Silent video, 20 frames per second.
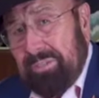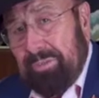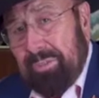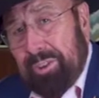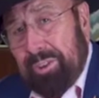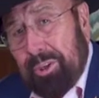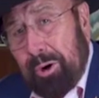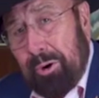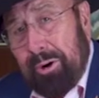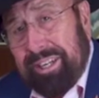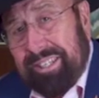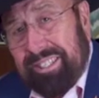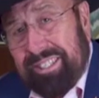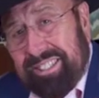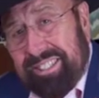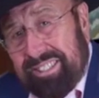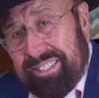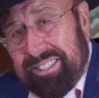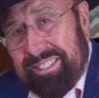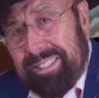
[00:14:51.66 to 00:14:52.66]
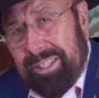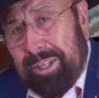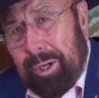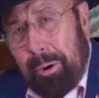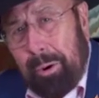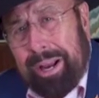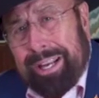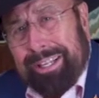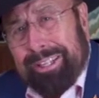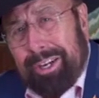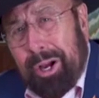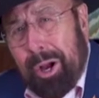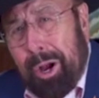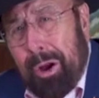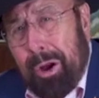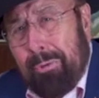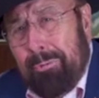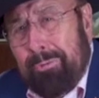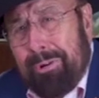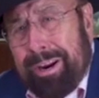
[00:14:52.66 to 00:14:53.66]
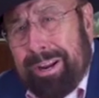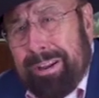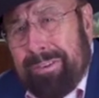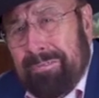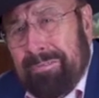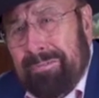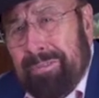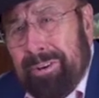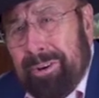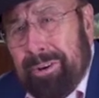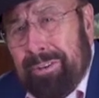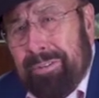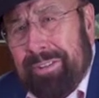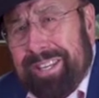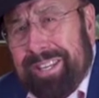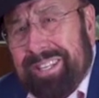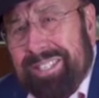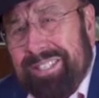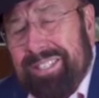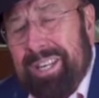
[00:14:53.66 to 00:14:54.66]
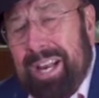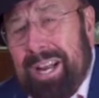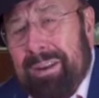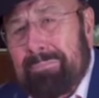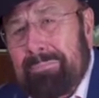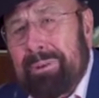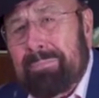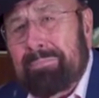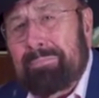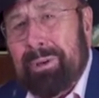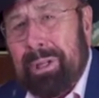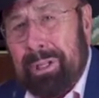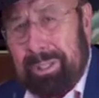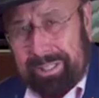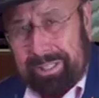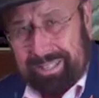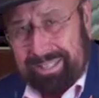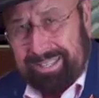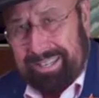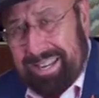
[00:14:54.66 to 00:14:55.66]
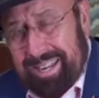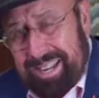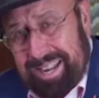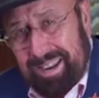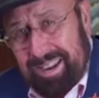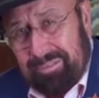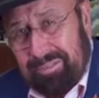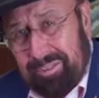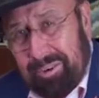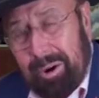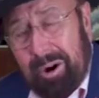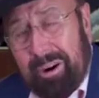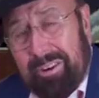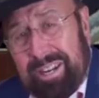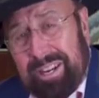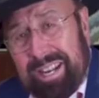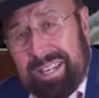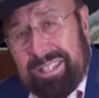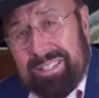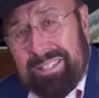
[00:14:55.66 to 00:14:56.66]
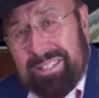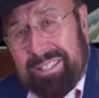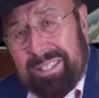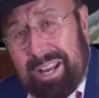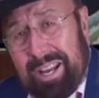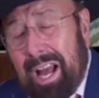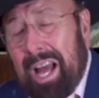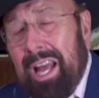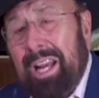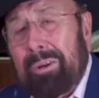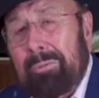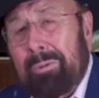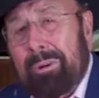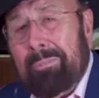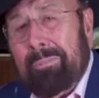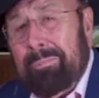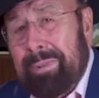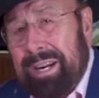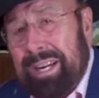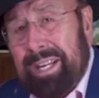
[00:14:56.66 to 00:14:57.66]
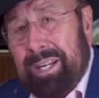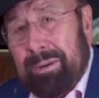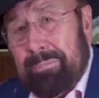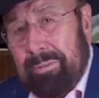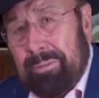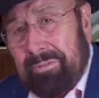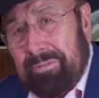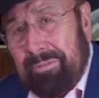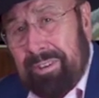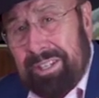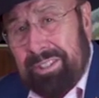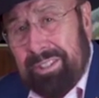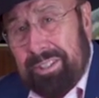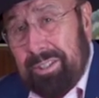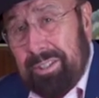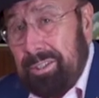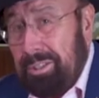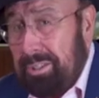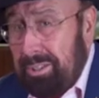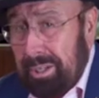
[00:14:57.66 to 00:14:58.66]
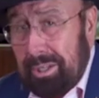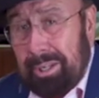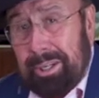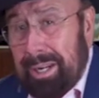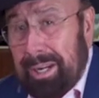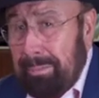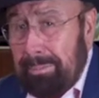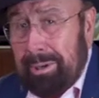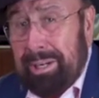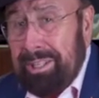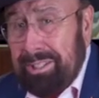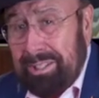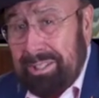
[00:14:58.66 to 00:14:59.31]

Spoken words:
for joining us. You know, I can already feel the excitement building for our next Hollywood Media Professional Celebrity